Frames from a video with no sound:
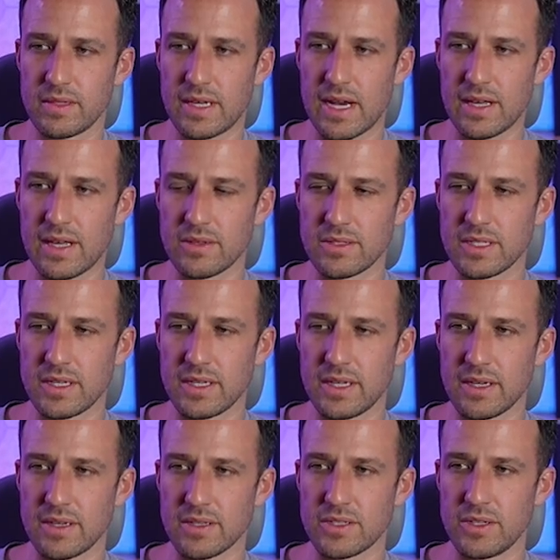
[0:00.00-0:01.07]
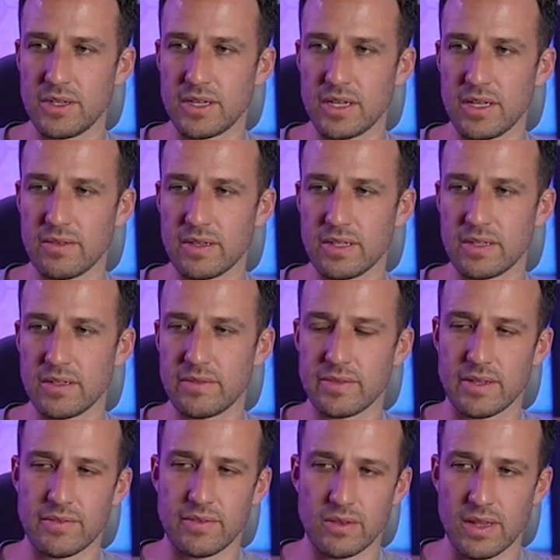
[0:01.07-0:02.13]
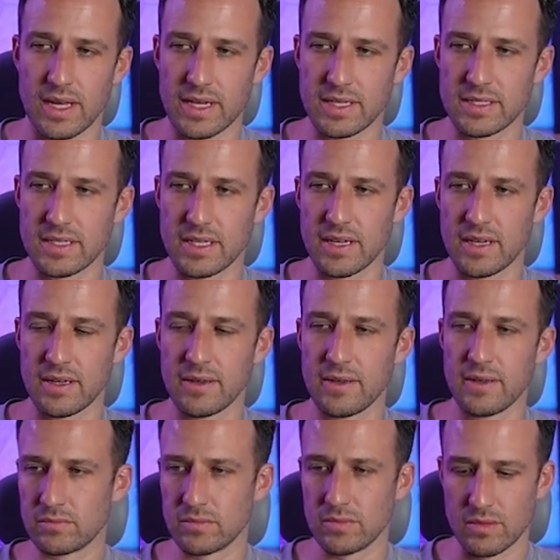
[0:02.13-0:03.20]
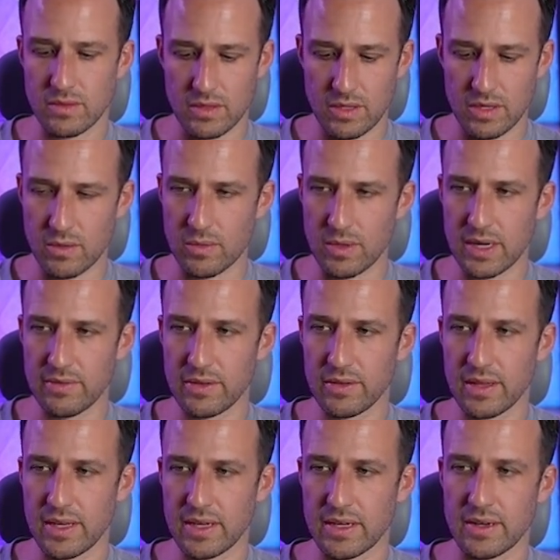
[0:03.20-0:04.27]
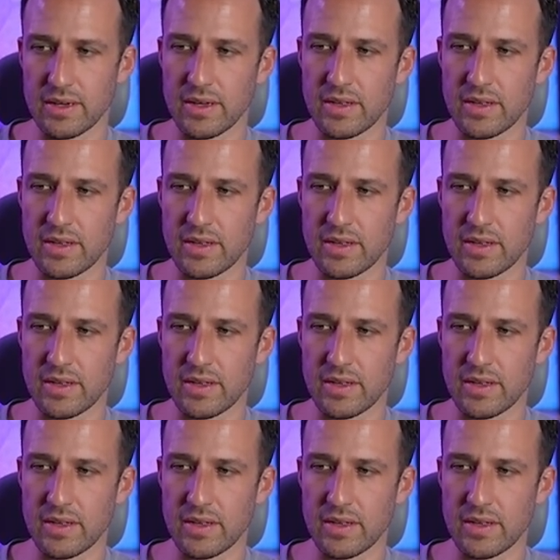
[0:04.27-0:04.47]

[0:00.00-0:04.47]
add those in here. So you could even, if you'd like, say, whatever you'd like here.